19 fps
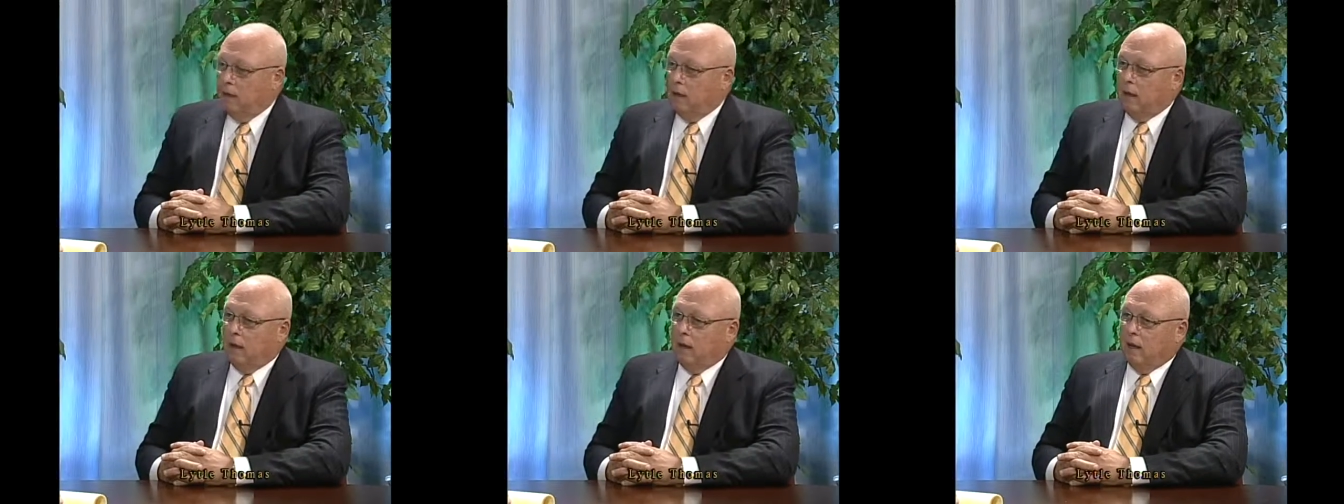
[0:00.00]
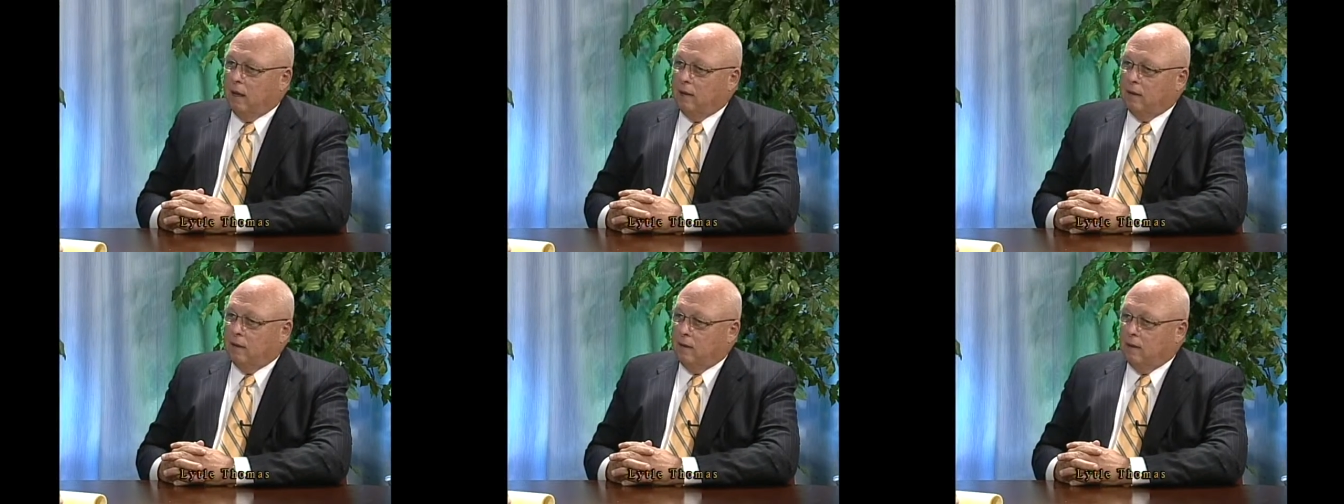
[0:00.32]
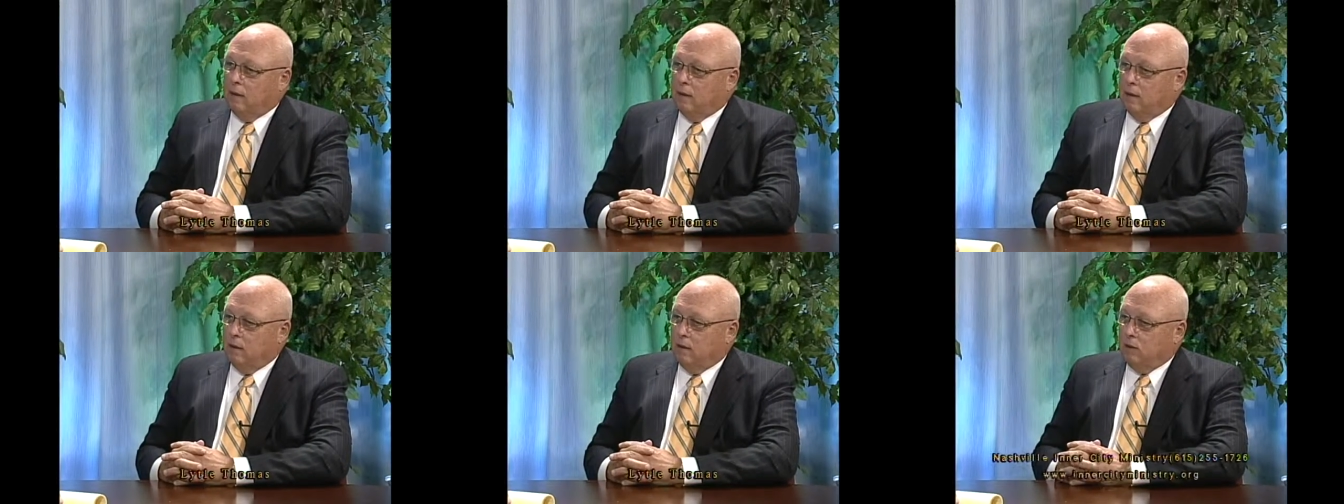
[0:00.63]
and
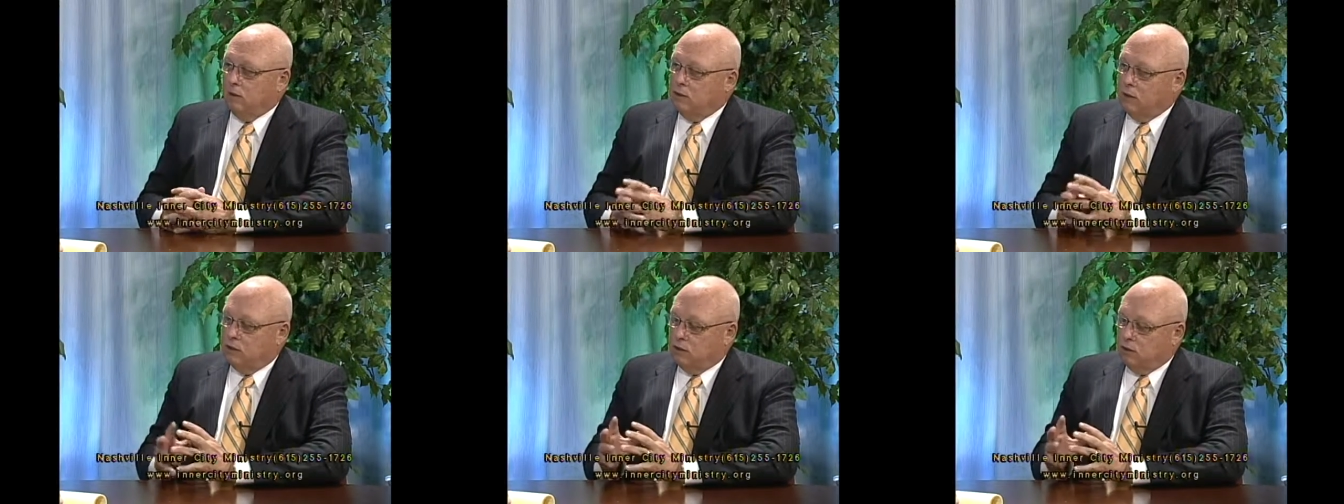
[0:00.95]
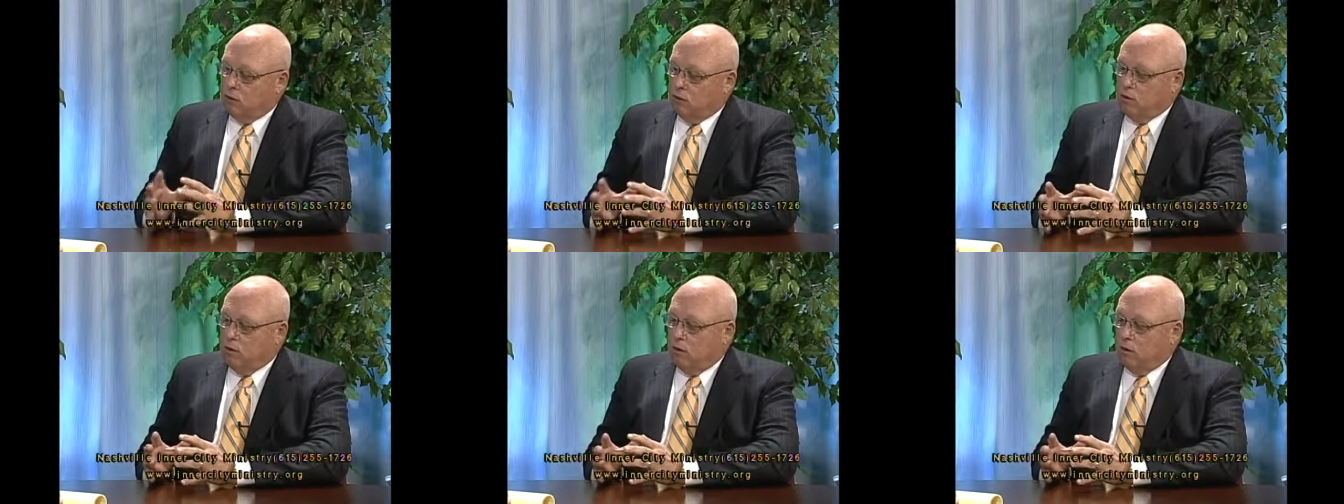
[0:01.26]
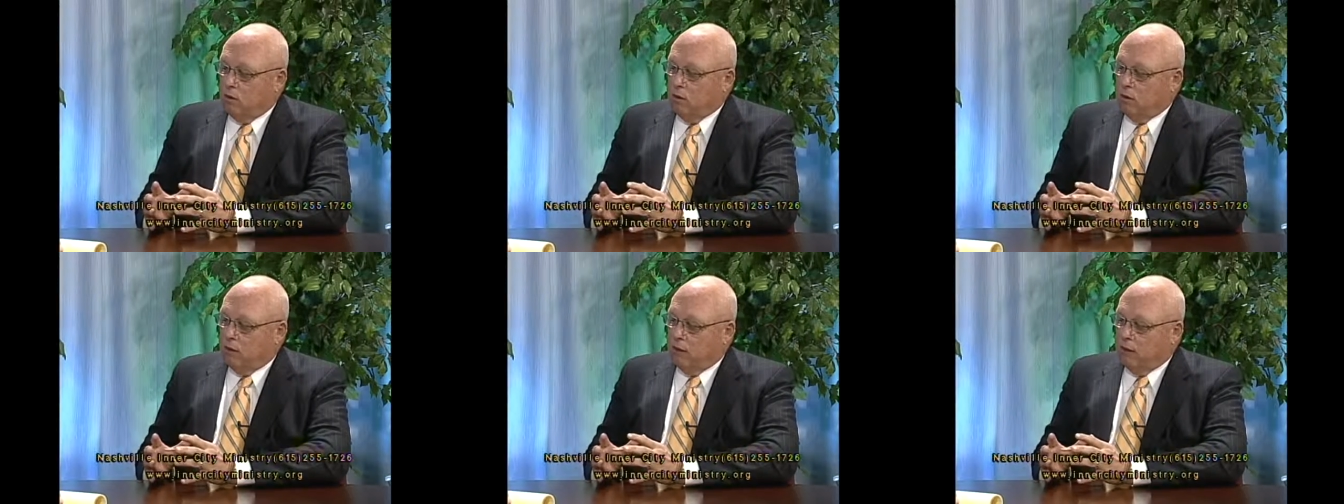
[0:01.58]
it's it's so
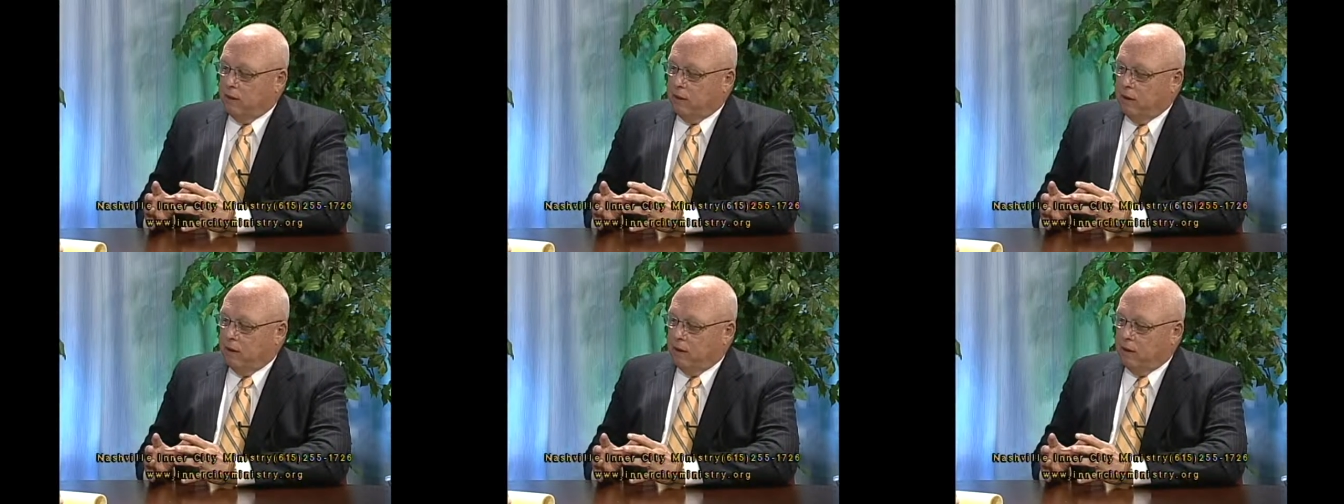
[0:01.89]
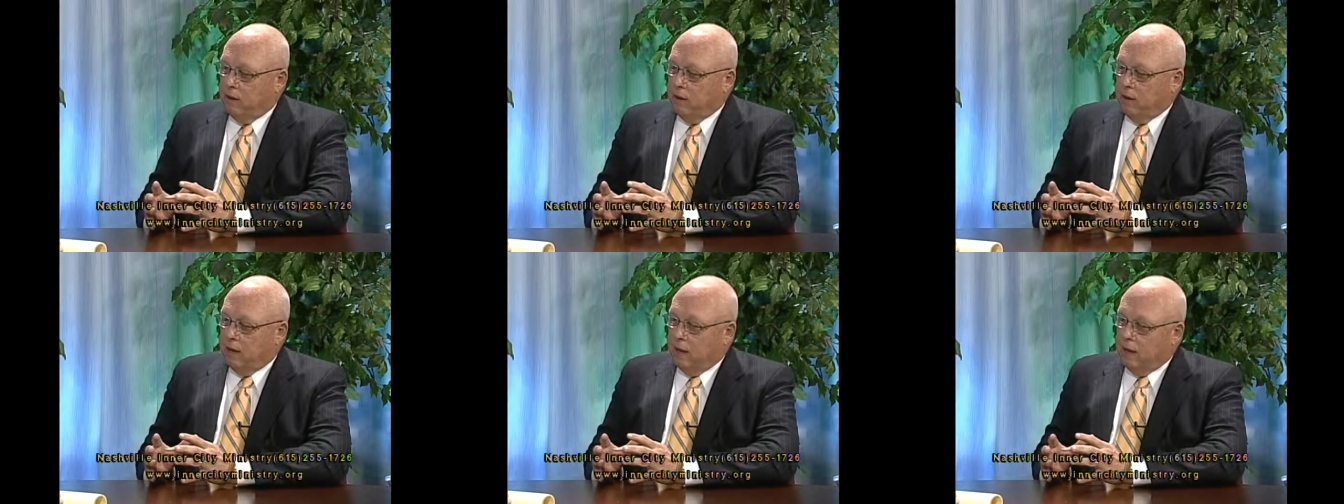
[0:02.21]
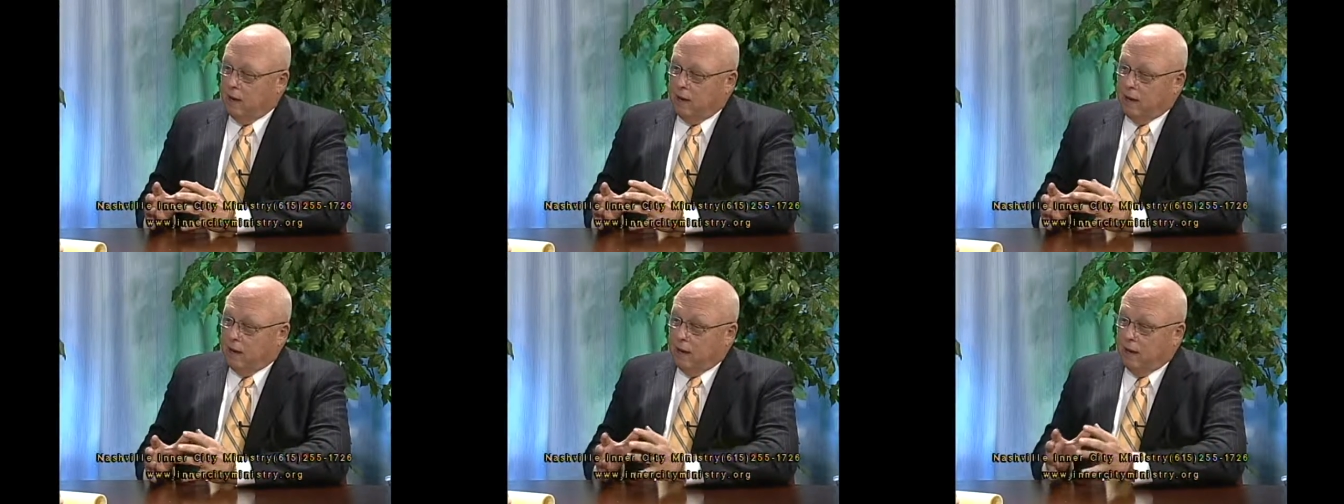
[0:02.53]
critical in that area. And
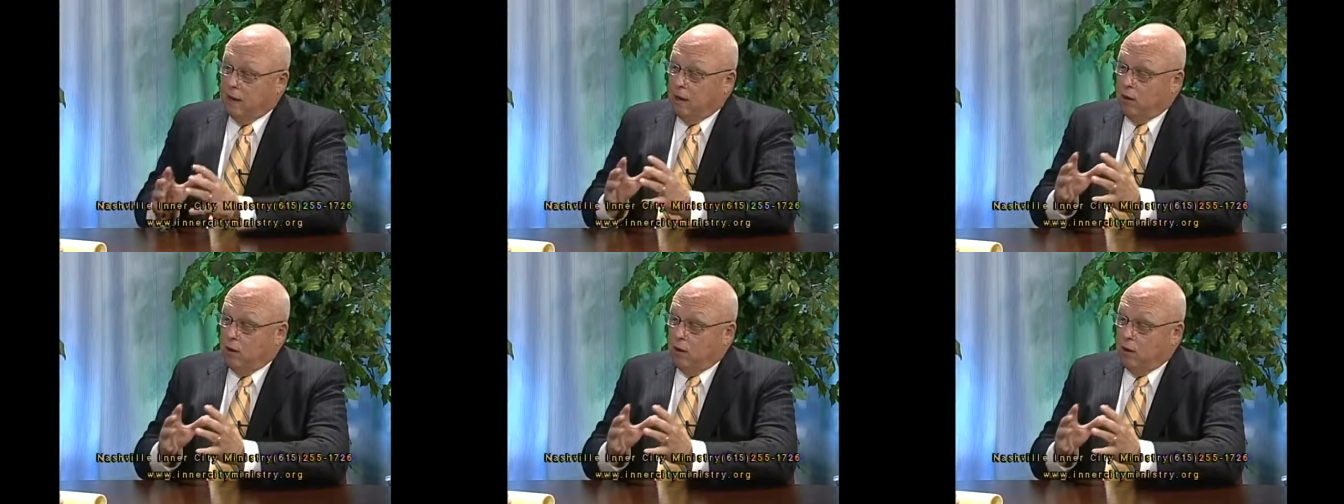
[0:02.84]
I and I